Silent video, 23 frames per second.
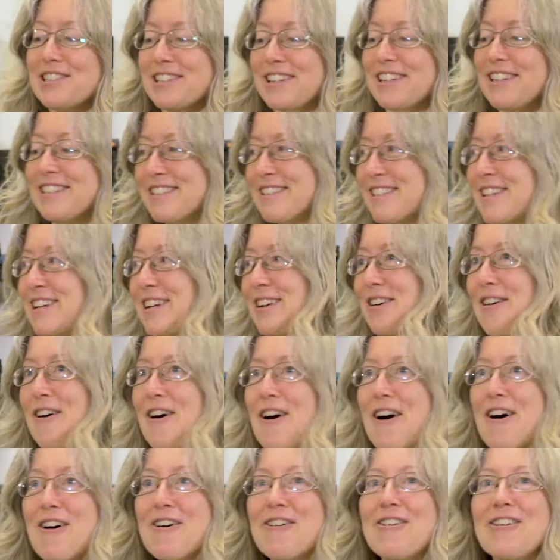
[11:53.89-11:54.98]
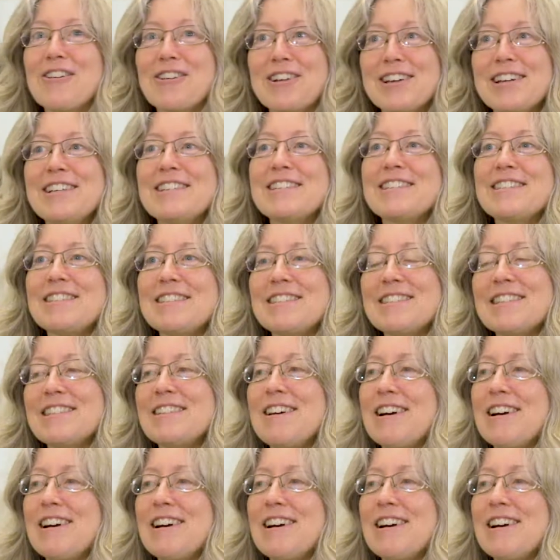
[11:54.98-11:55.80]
And it's like, oh, okay, this is it.